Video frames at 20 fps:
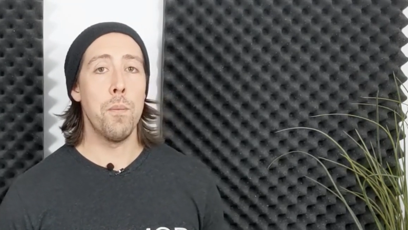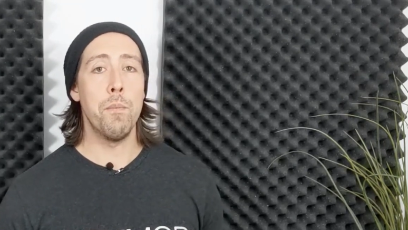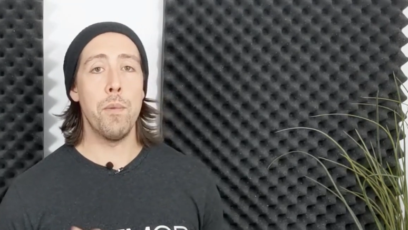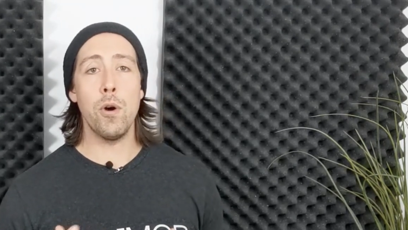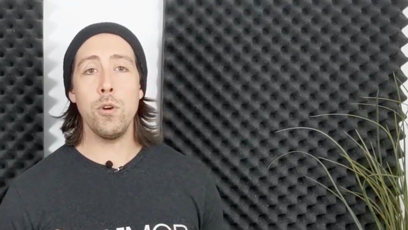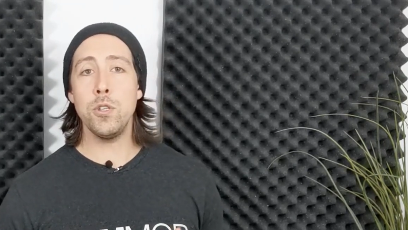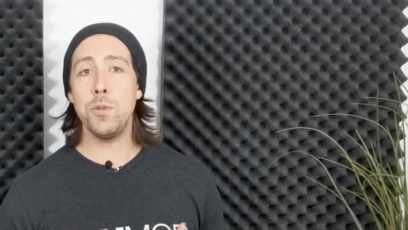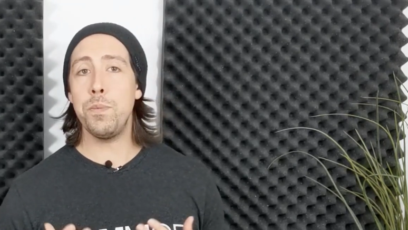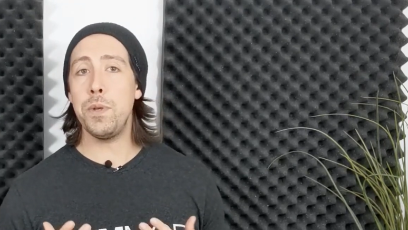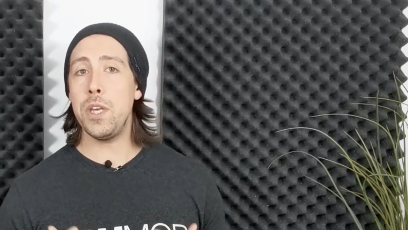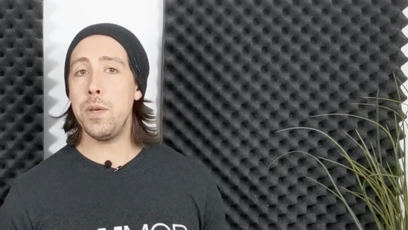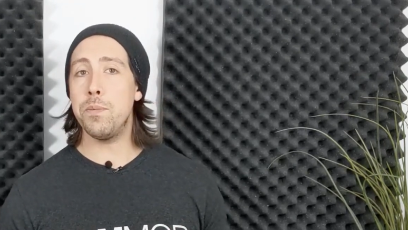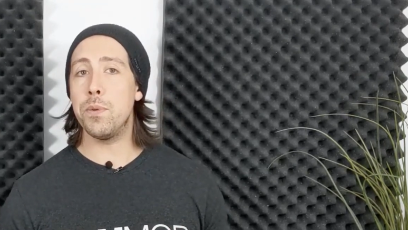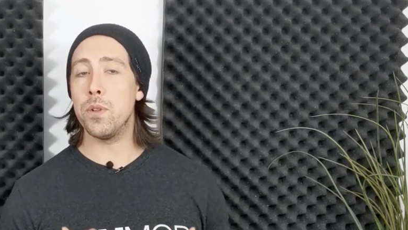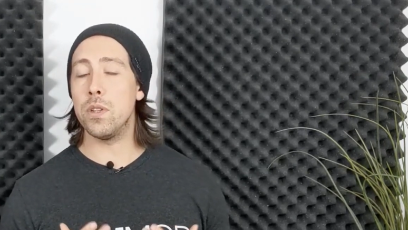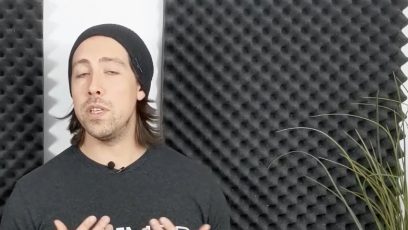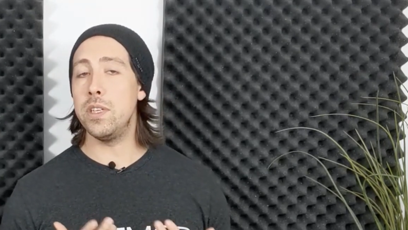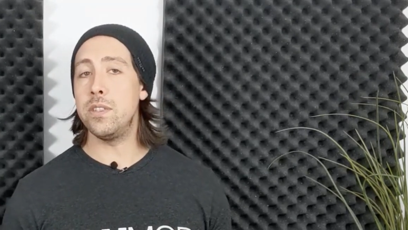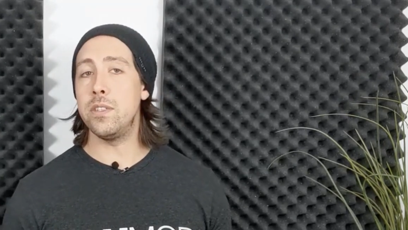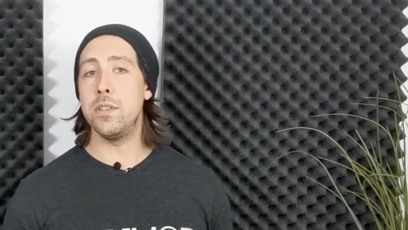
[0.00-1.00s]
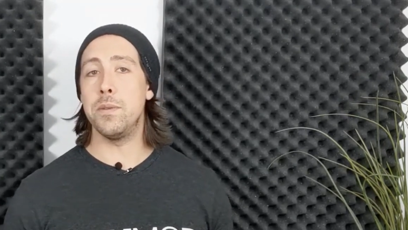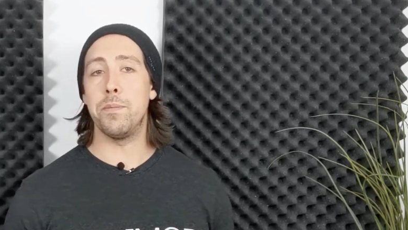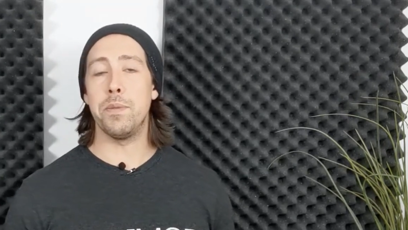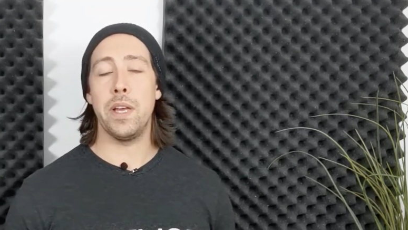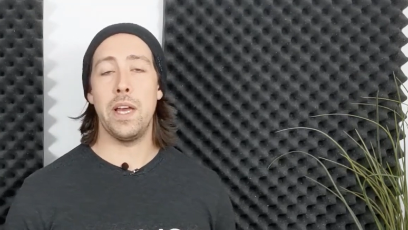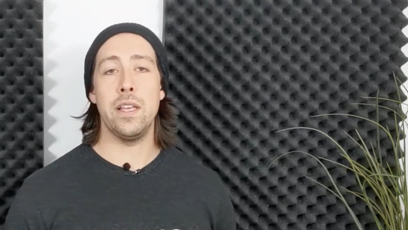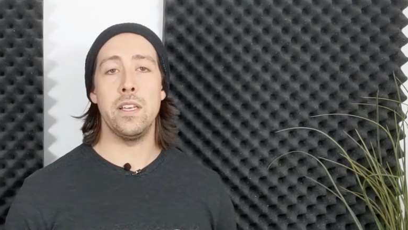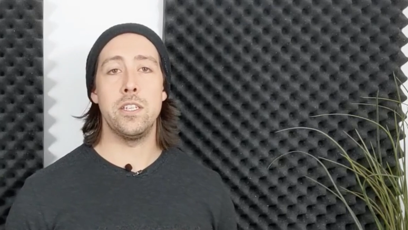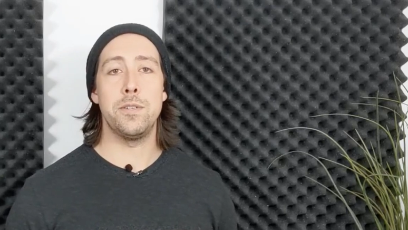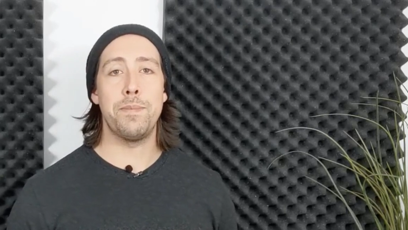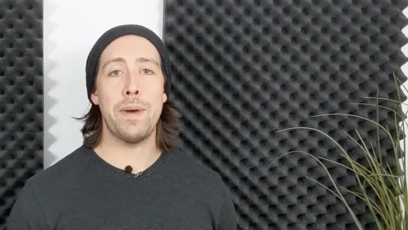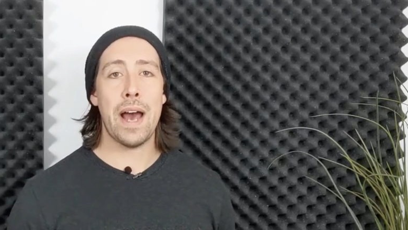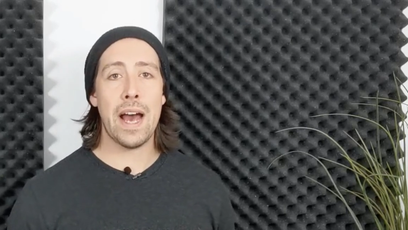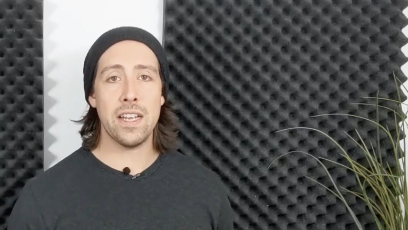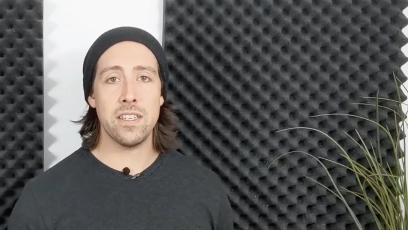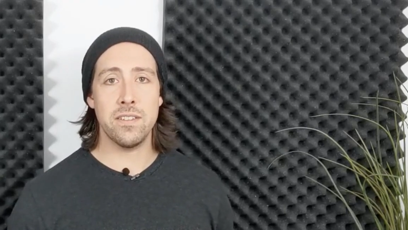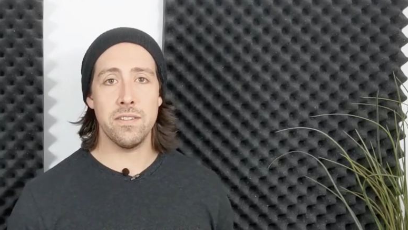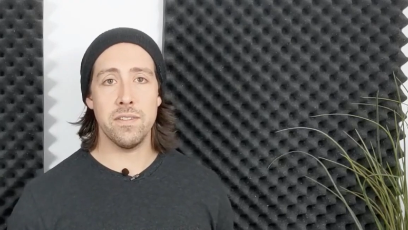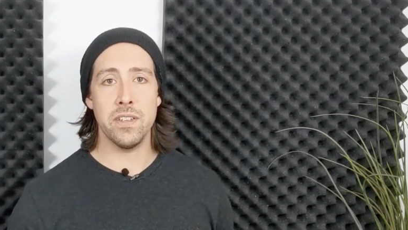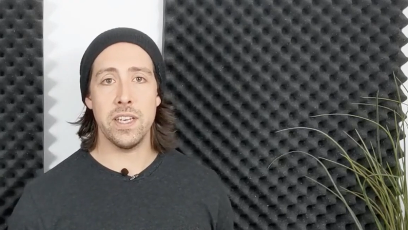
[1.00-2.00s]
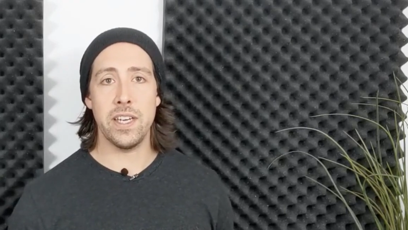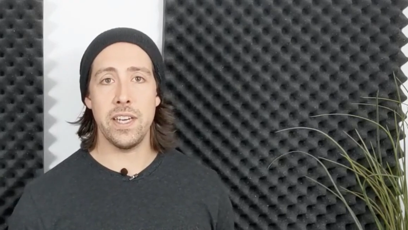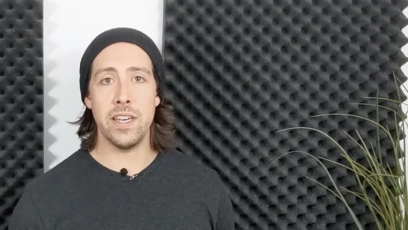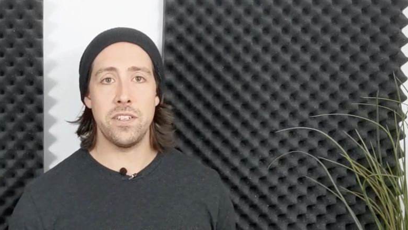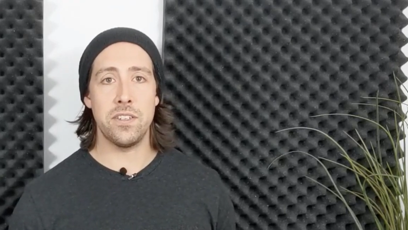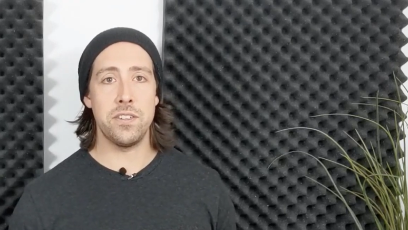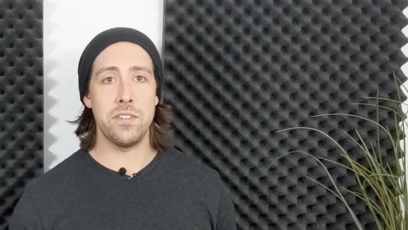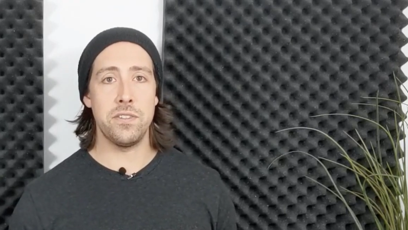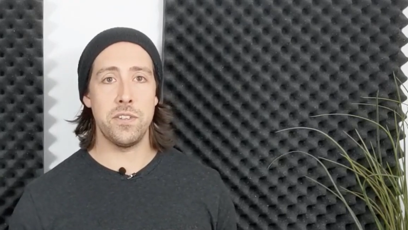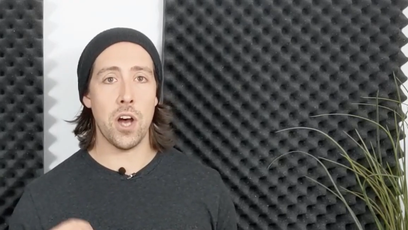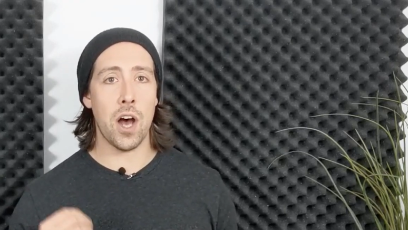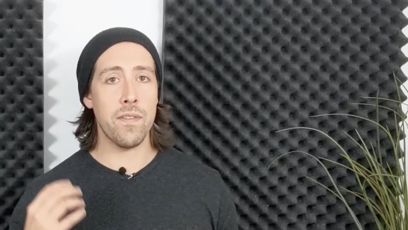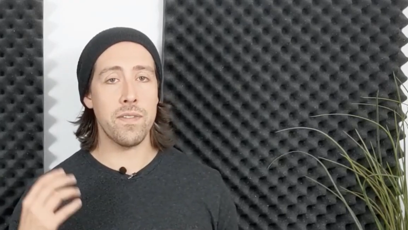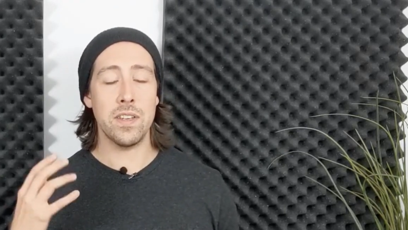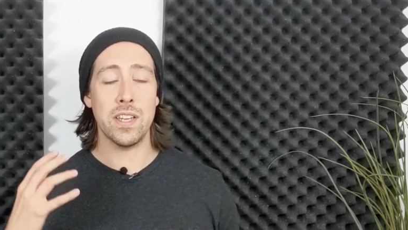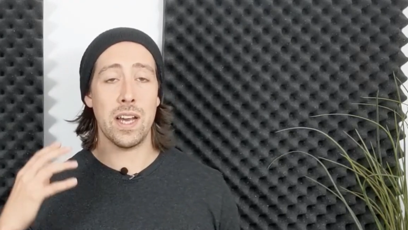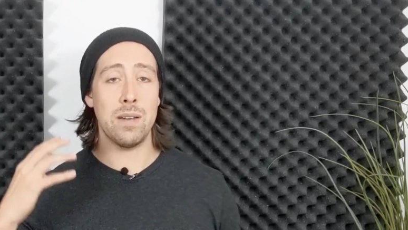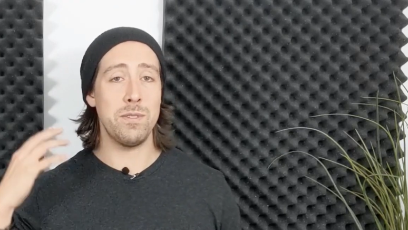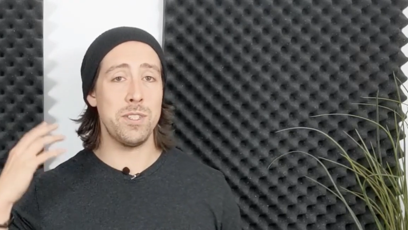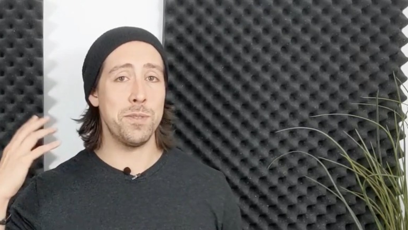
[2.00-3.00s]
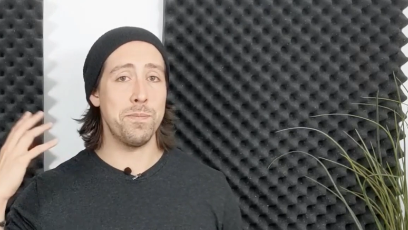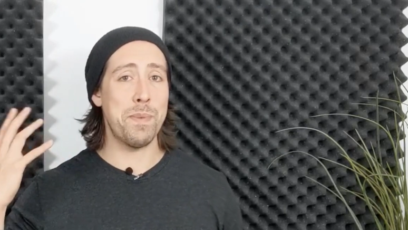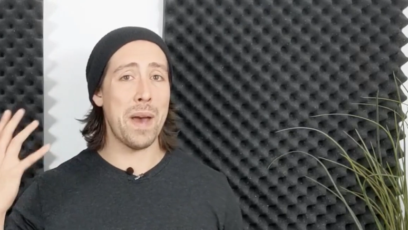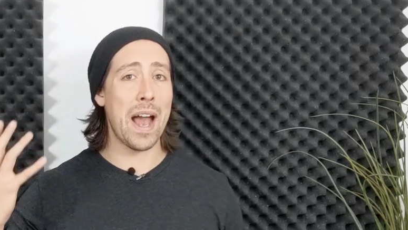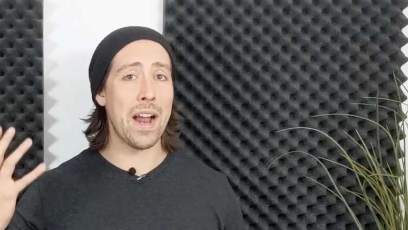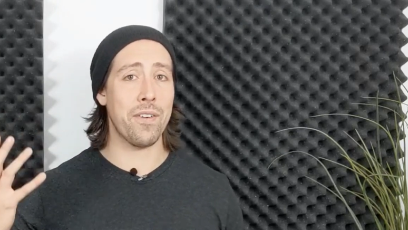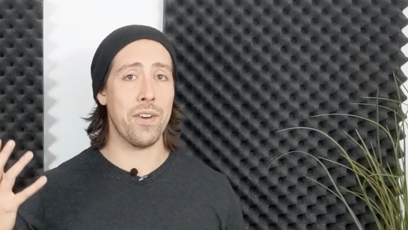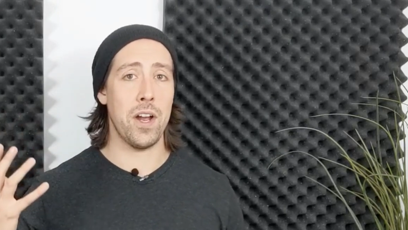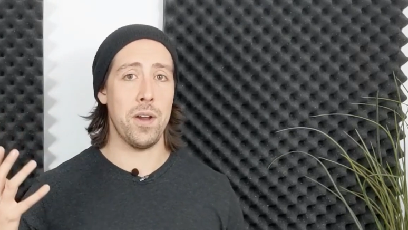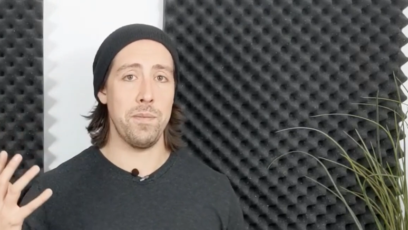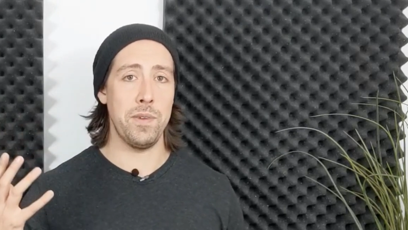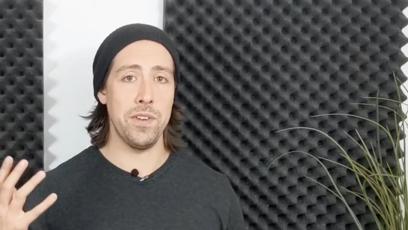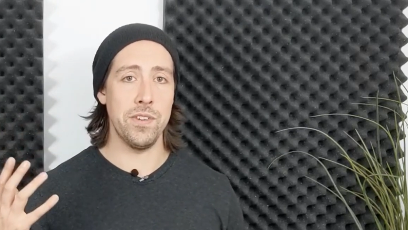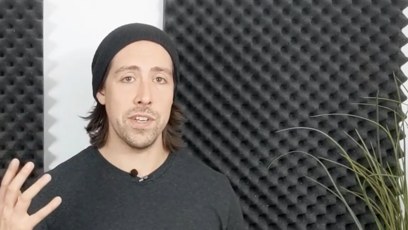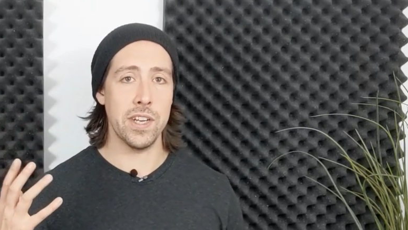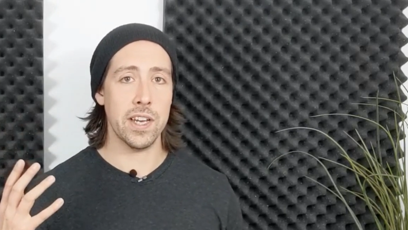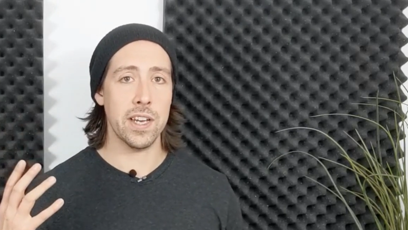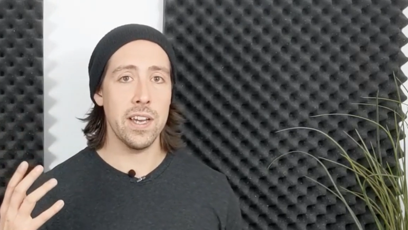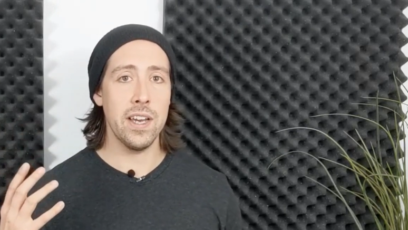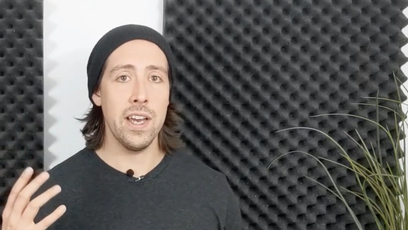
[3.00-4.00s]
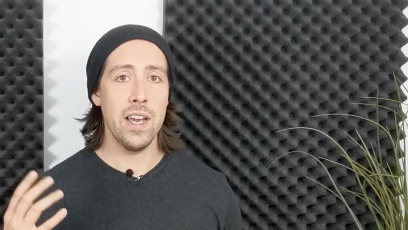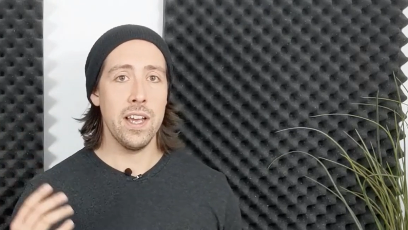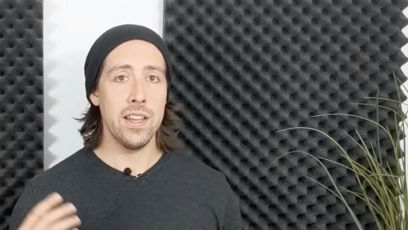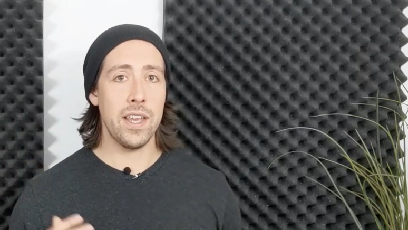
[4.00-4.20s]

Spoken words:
Most people listen to playlists passively. It's oftentimes just background music.